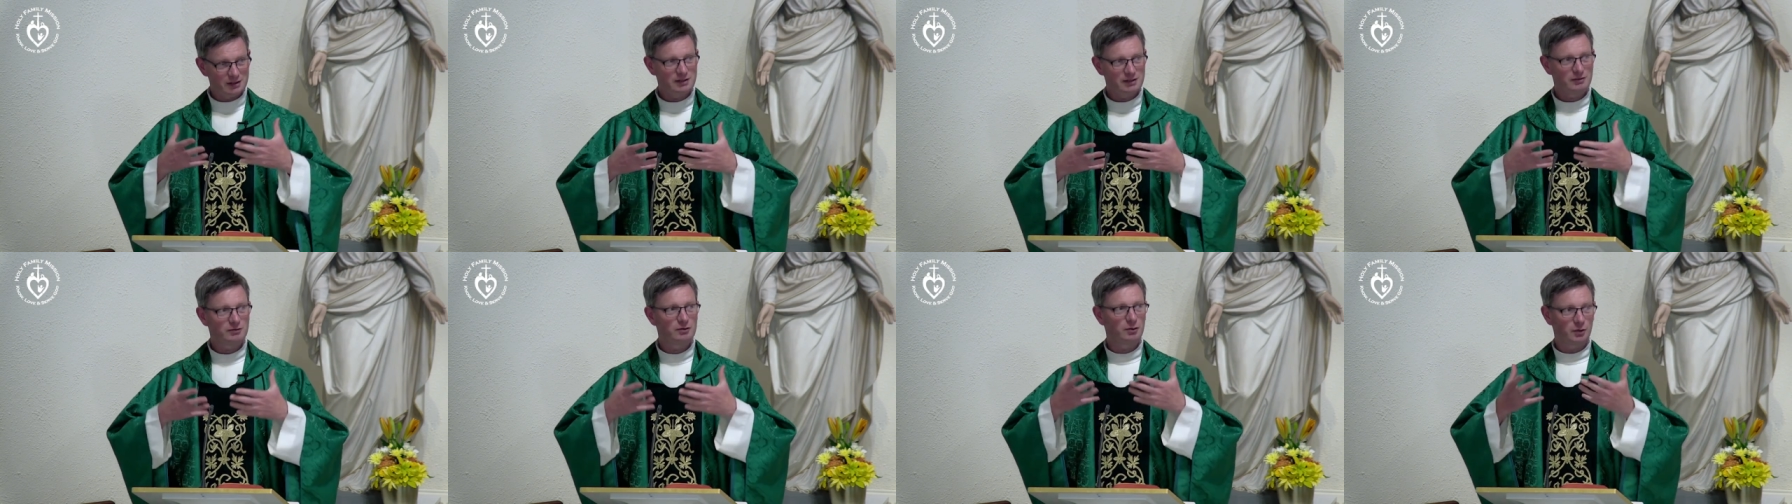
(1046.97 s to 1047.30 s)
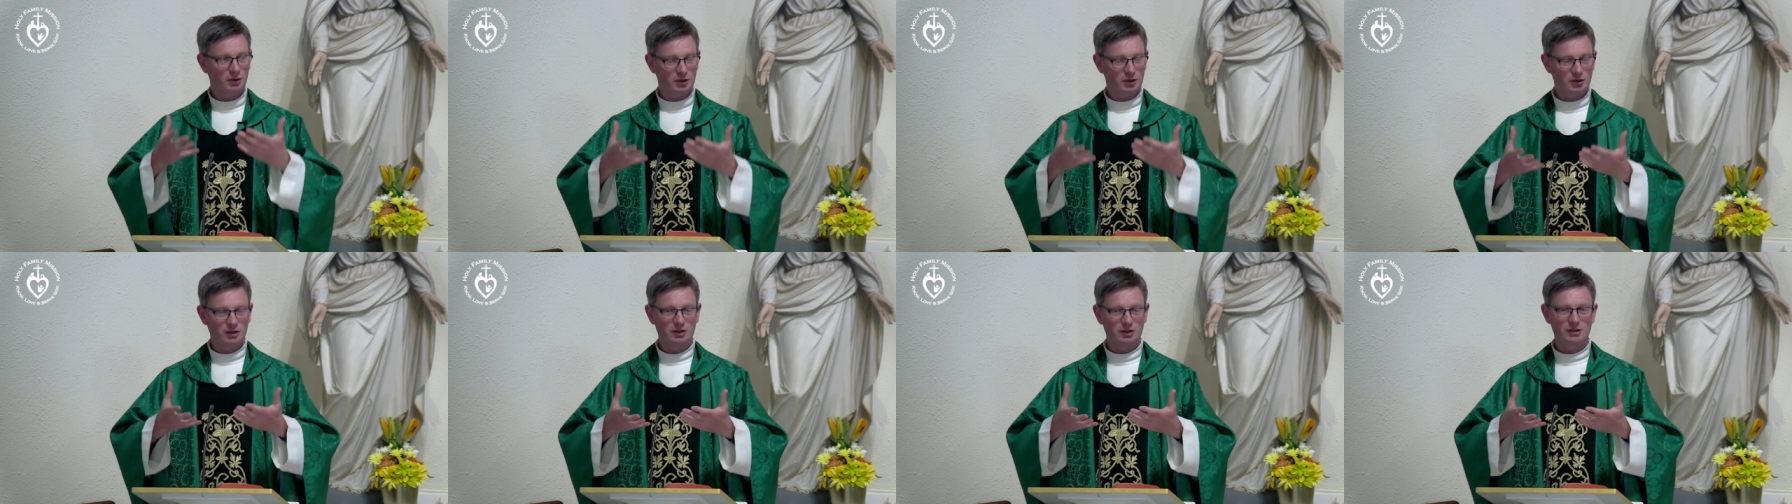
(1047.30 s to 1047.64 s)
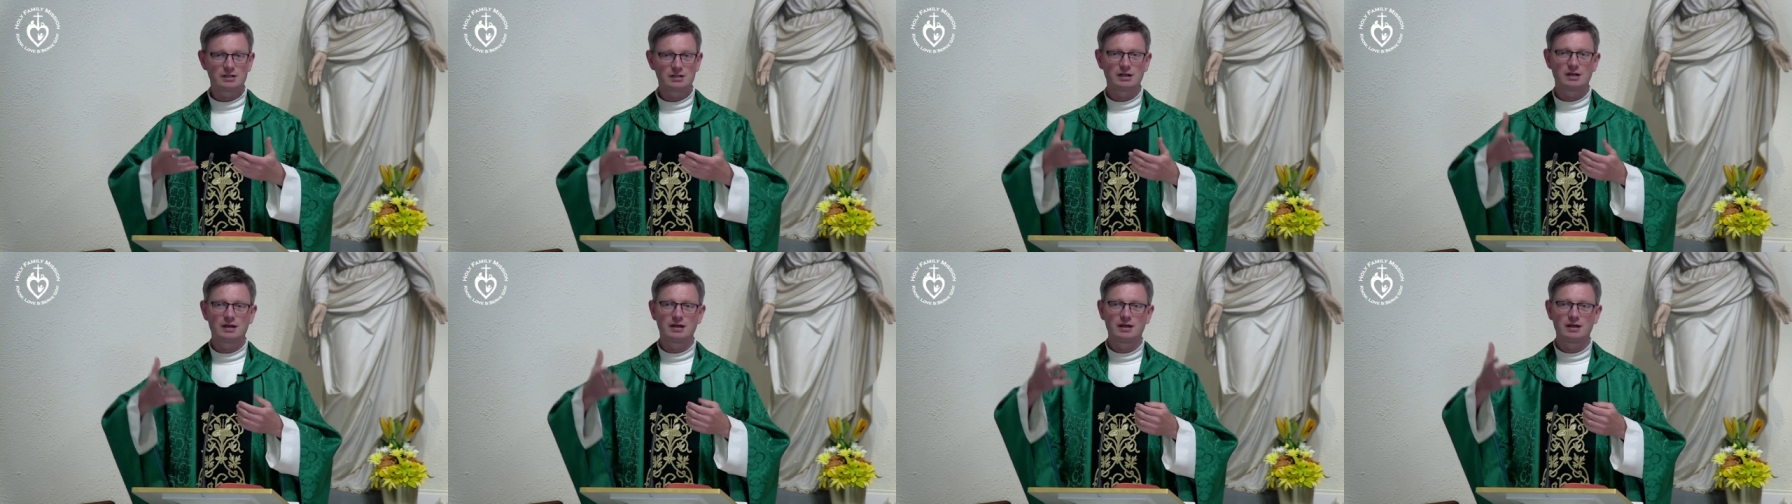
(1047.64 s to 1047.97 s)
of the world
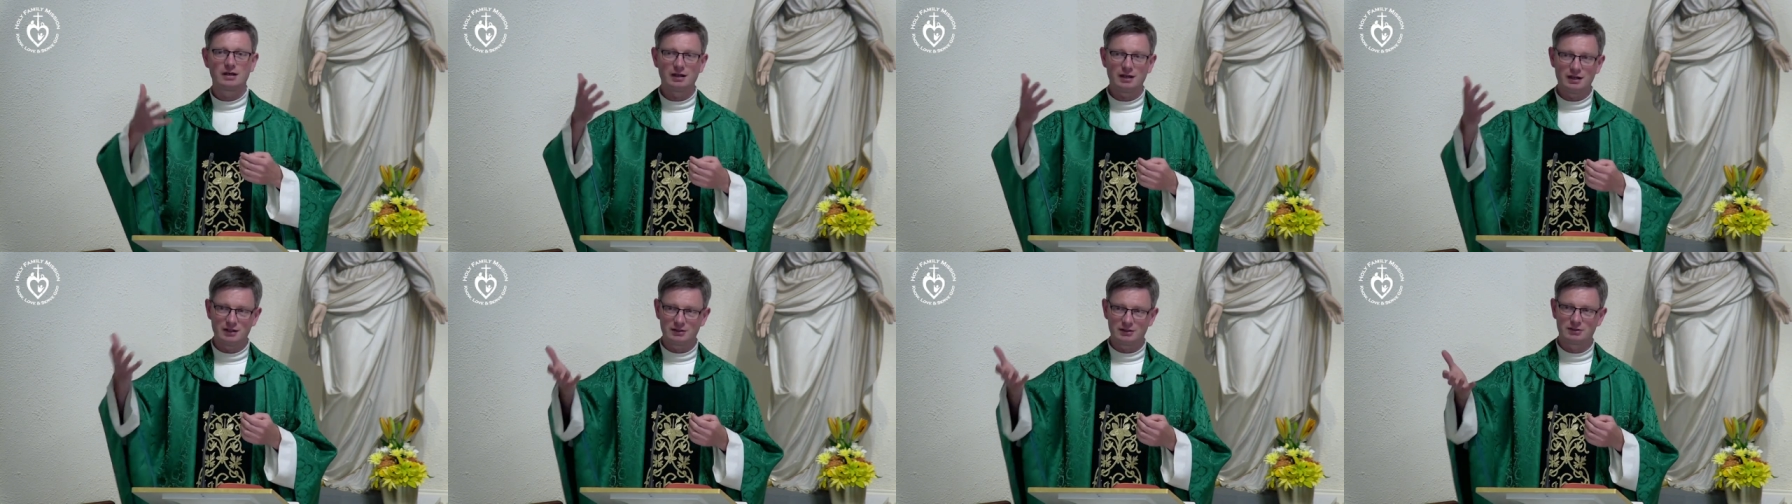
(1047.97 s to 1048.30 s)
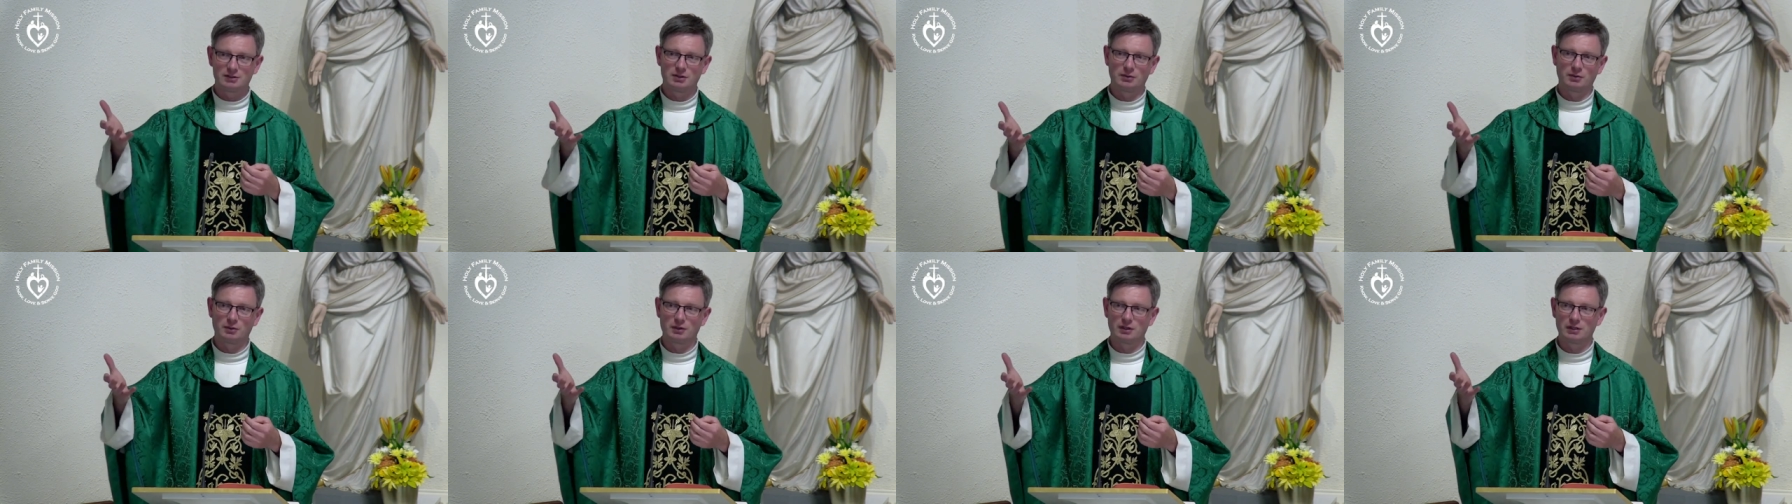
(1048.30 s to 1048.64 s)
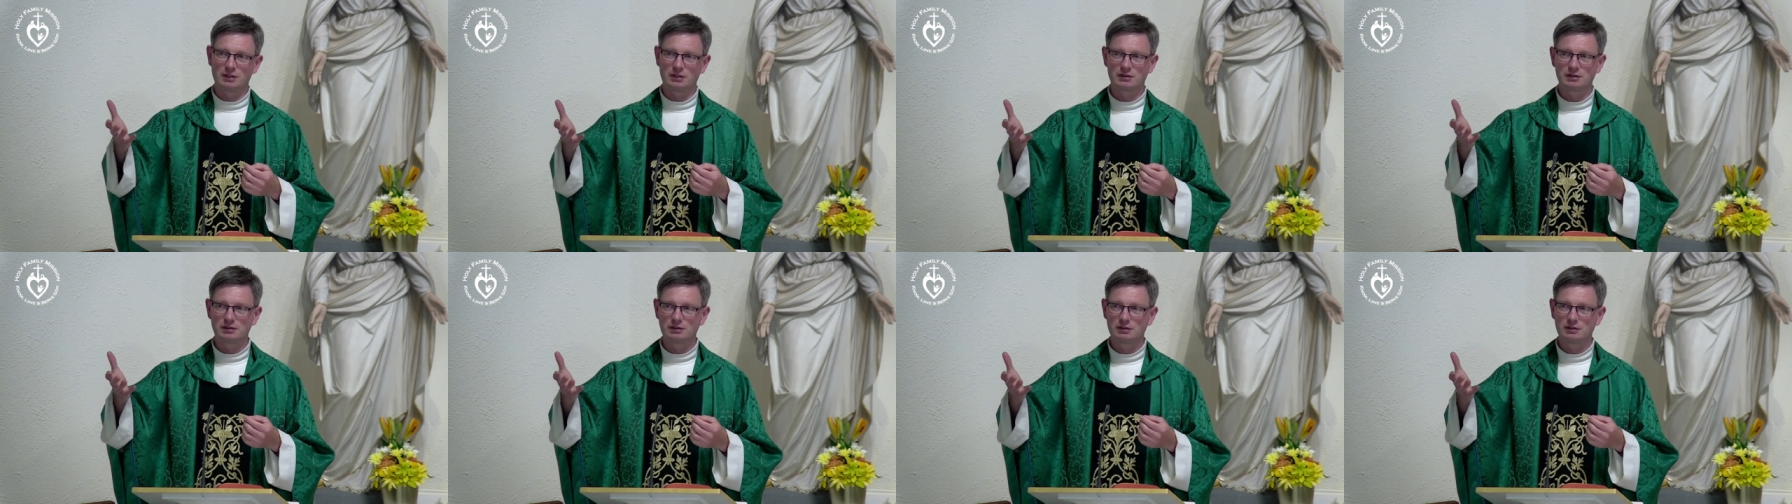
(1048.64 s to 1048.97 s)
into the world.